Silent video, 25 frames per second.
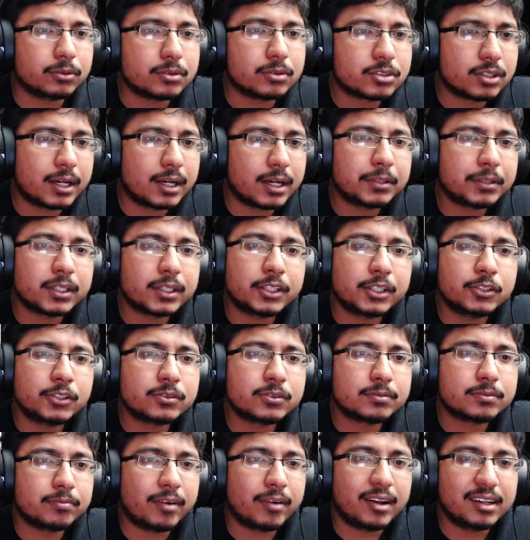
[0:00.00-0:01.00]
So I'm going to use
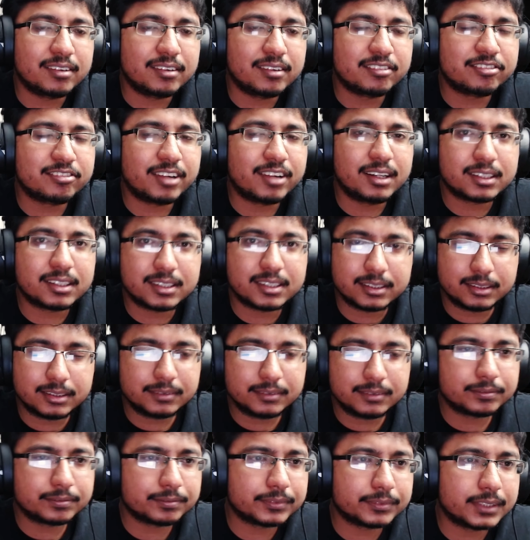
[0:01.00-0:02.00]
Vulkan
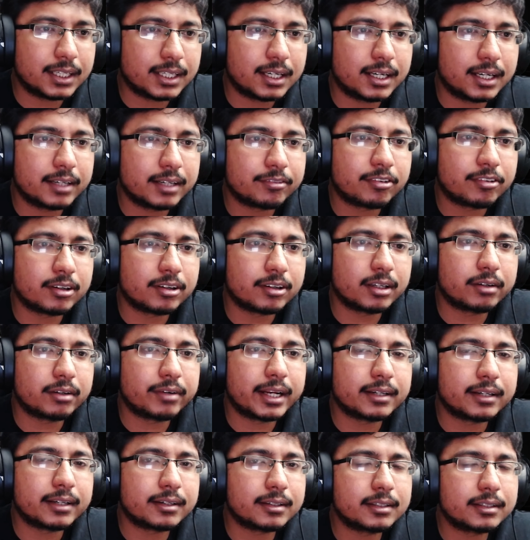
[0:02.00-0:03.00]
for the
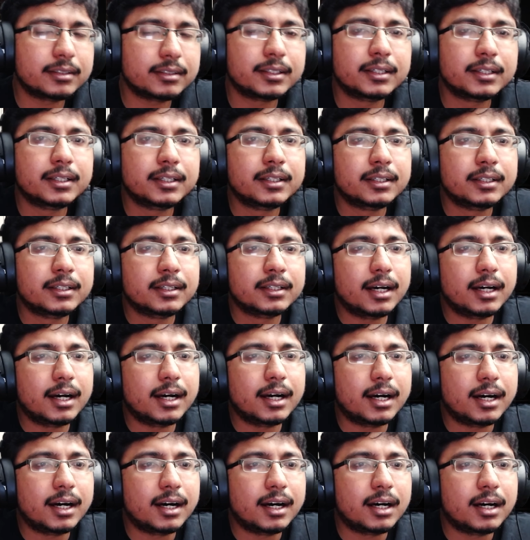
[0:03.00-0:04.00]
renderer.
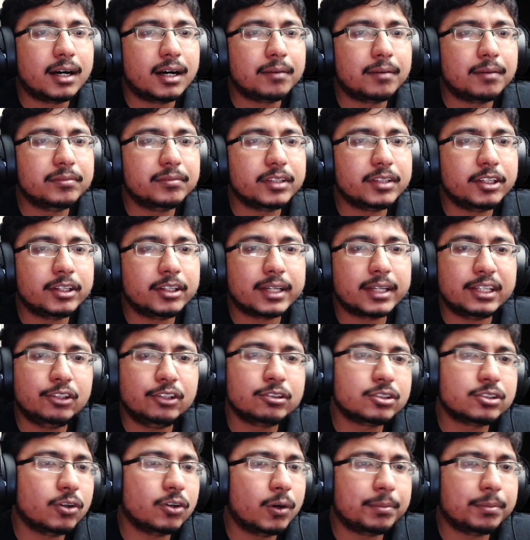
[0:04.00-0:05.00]
You can
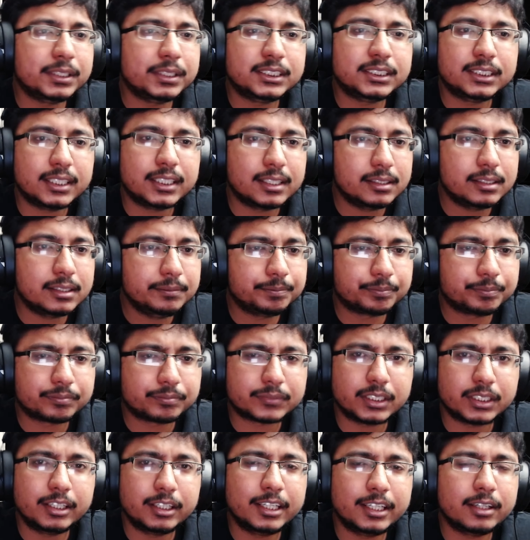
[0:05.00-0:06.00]
use OpenGL.
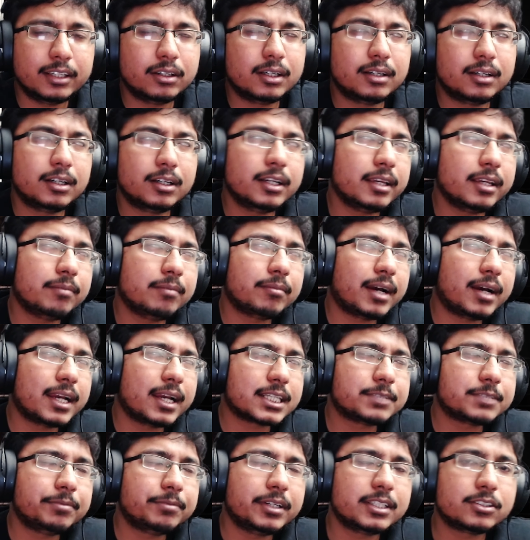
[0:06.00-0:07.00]
In my
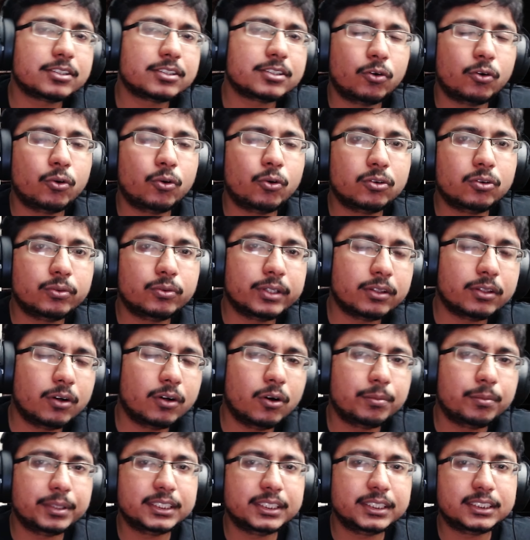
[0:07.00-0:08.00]
experience with
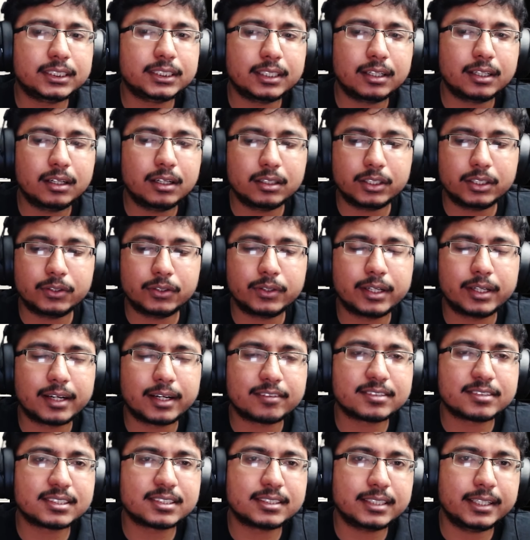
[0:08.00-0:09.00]
OpenGL, you're gonna
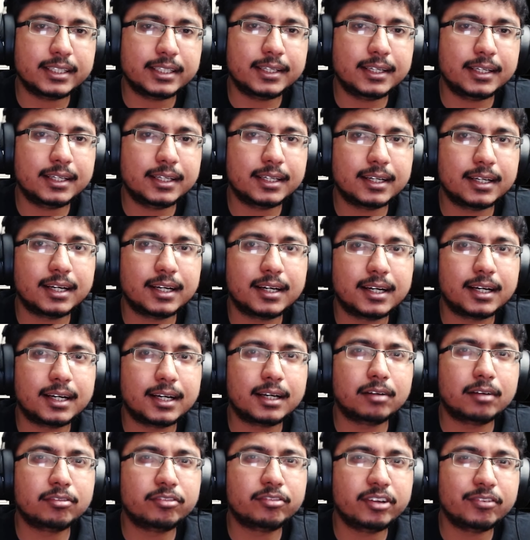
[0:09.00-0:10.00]
see
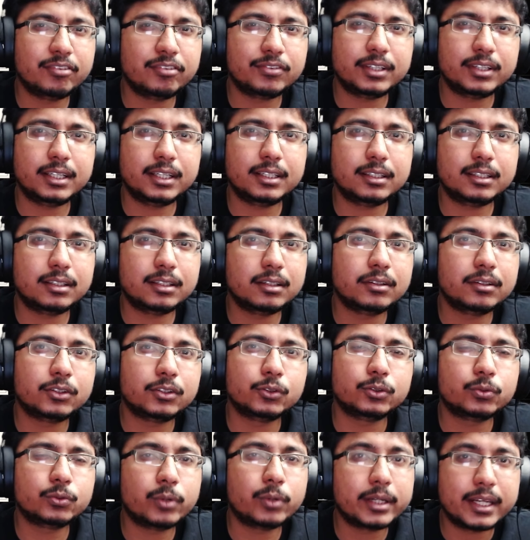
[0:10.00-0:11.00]
15 to
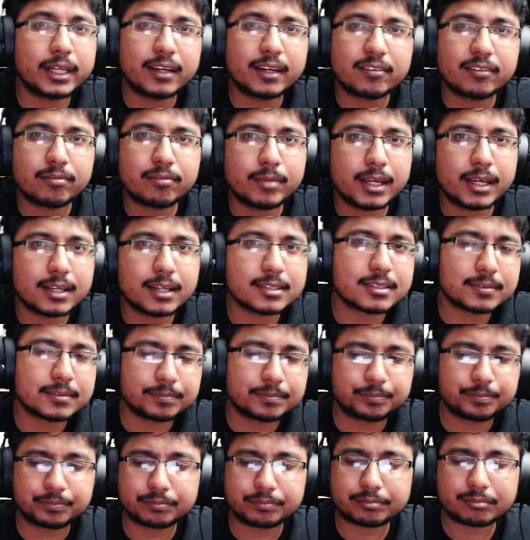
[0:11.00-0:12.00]
20 FPS.
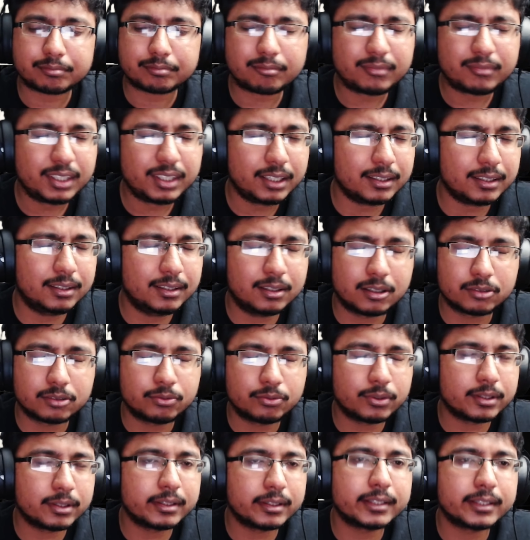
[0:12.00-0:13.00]
Not
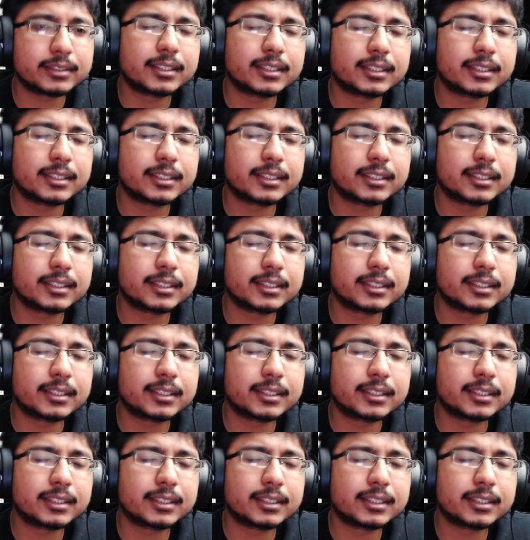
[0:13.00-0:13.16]
worth it.